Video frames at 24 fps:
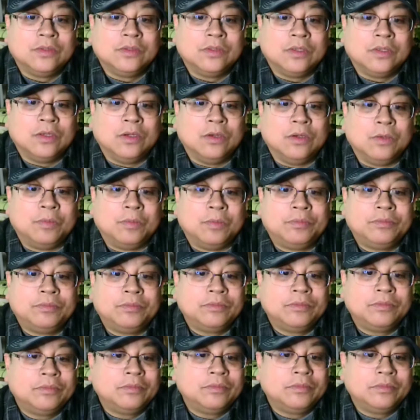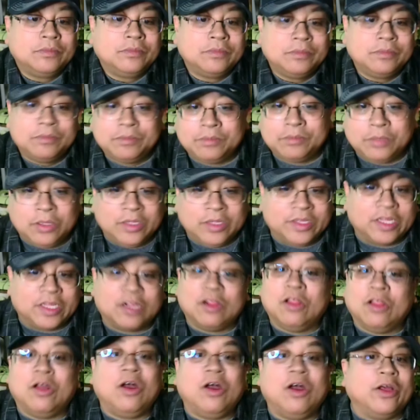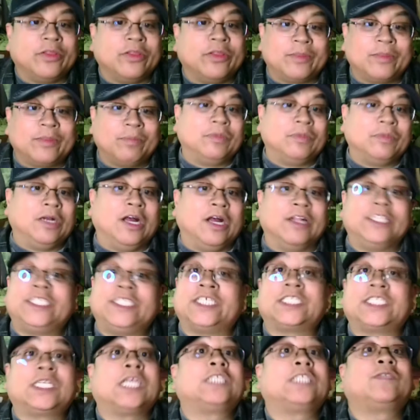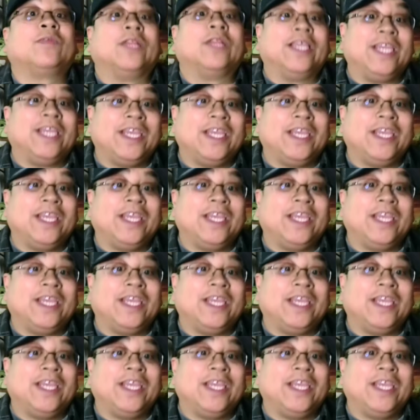Oh. Oh, and the cloth. Unsuccessfully.